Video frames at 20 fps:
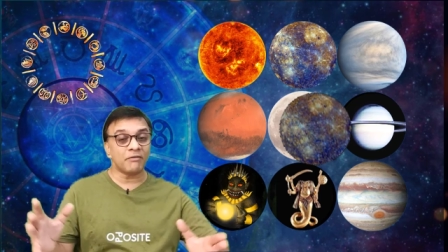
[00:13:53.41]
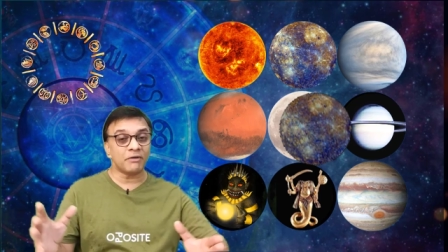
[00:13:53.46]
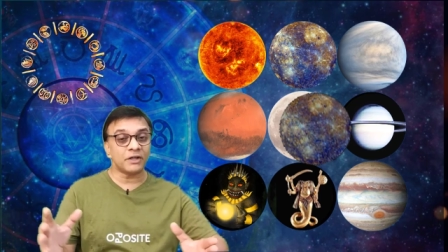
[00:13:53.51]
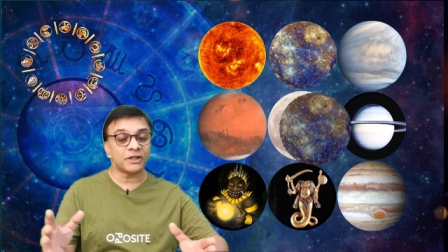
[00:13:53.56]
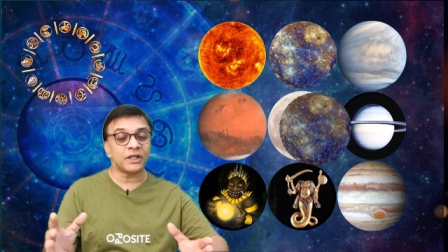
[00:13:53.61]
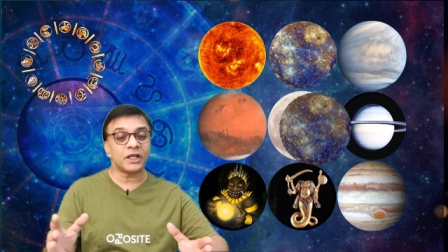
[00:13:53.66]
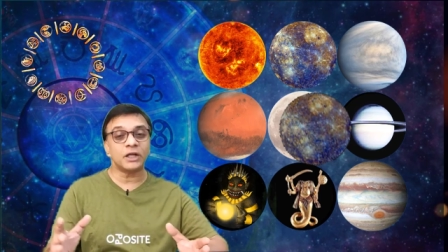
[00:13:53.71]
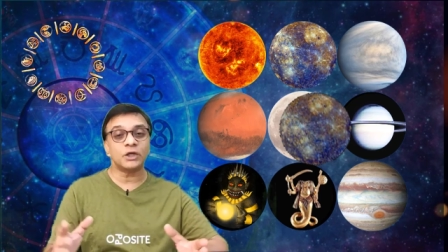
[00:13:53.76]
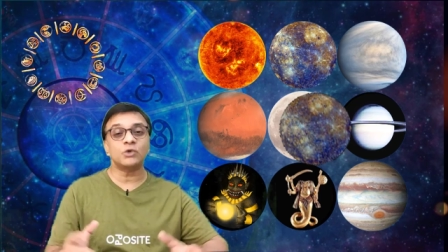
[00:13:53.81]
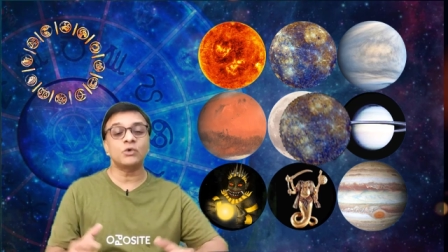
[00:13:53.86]

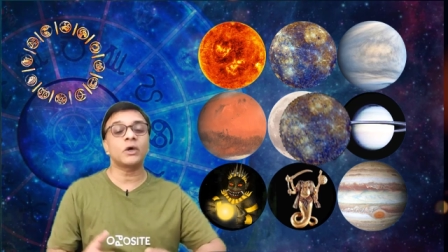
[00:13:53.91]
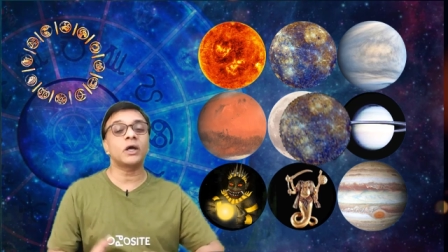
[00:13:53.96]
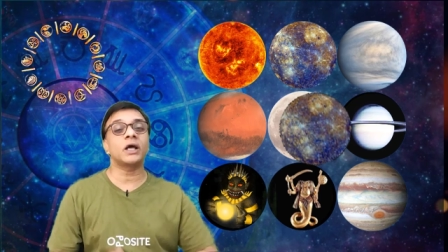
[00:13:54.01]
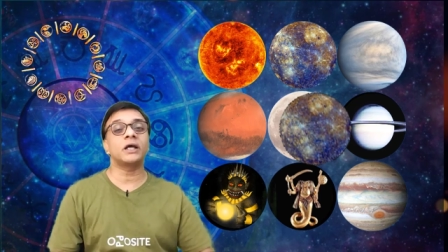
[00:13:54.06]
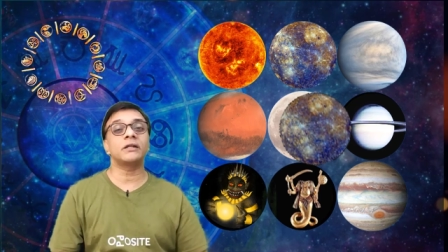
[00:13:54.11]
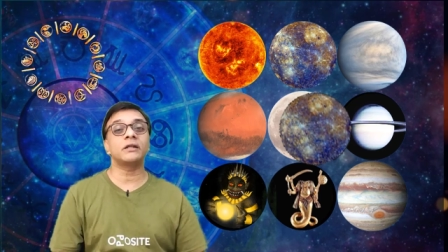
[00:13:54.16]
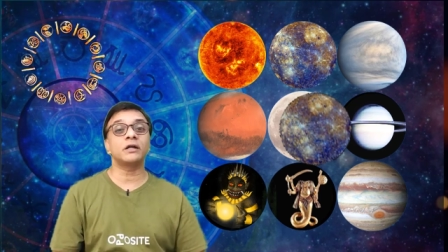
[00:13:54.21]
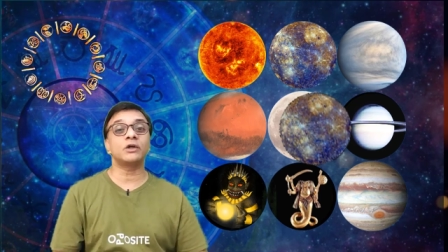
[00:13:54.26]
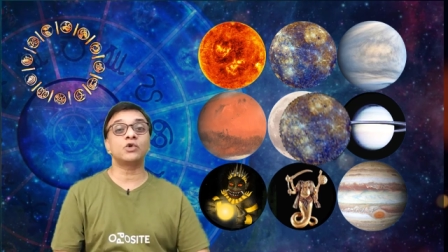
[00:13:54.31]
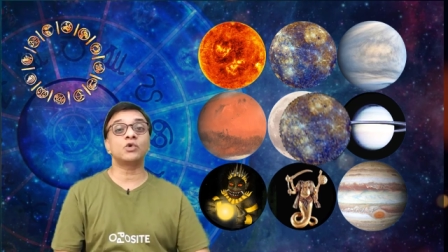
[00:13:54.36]
everything
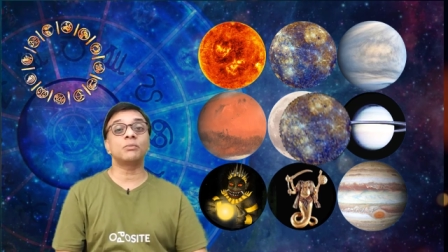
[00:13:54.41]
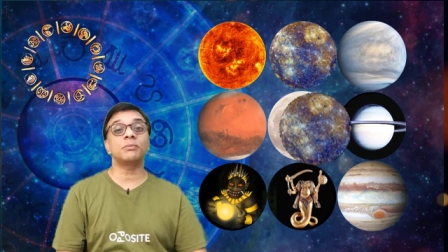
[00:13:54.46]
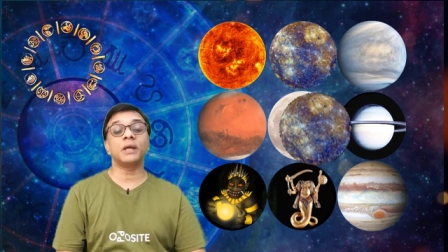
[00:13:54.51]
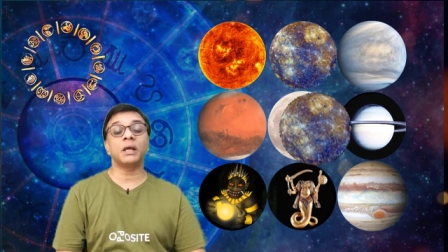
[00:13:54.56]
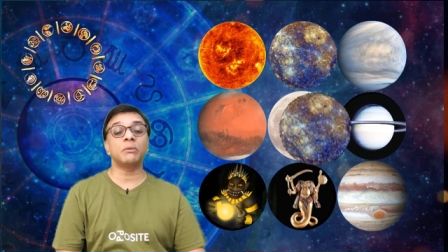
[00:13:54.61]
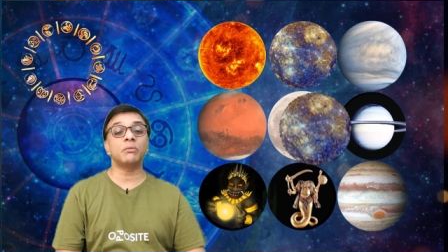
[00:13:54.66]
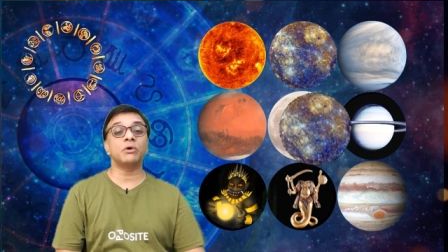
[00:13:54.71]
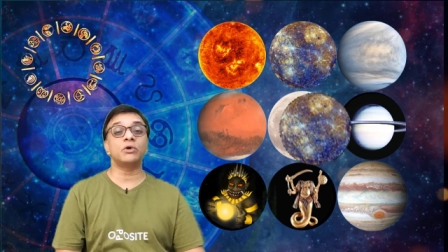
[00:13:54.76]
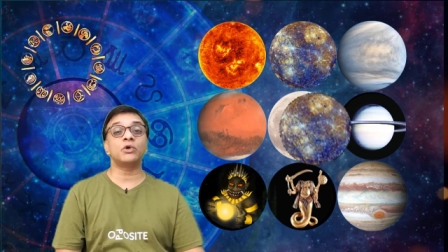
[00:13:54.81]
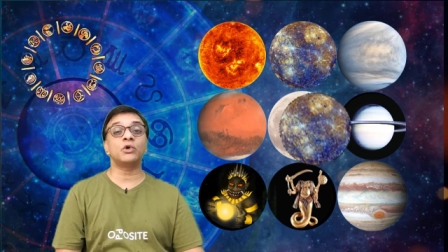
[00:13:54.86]
together to
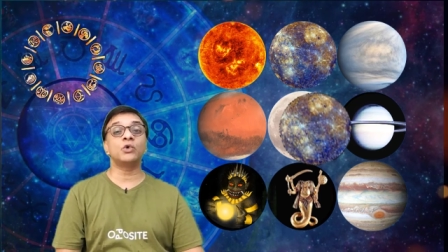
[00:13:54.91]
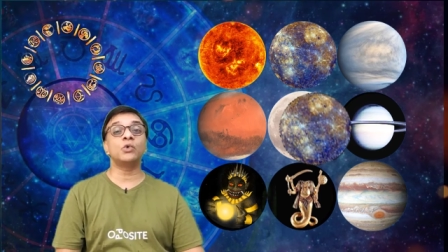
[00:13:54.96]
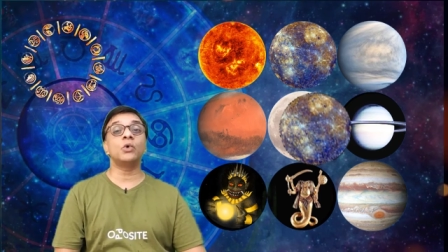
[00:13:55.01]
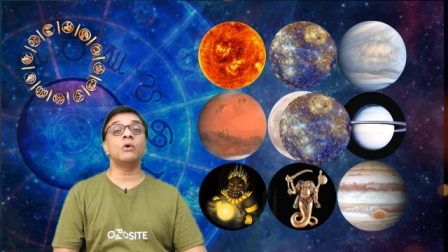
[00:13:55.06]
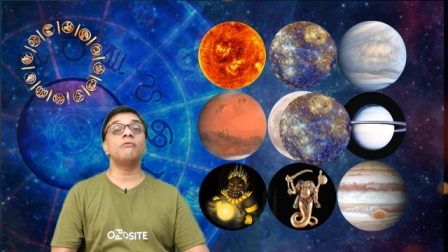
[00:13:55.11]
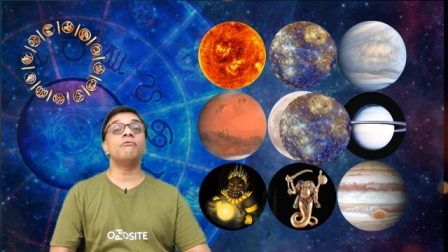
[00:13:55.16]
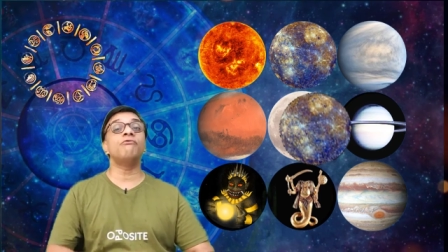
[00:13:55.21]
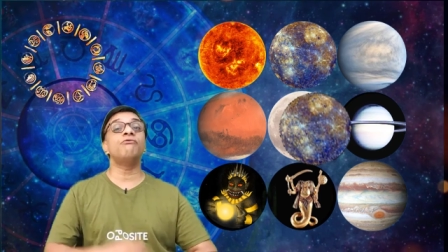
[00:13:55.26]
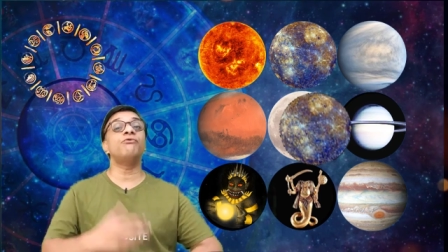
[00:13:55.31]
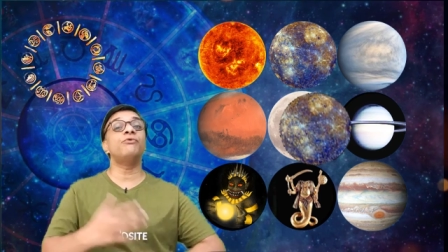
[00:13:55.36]
be able to
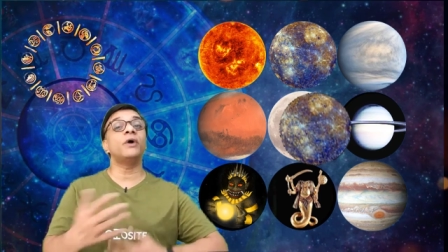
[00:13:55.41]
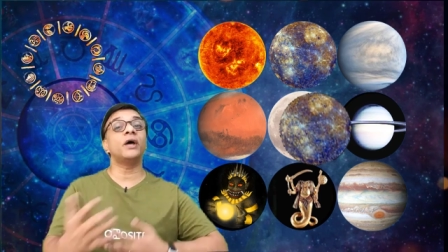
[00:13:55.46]
do a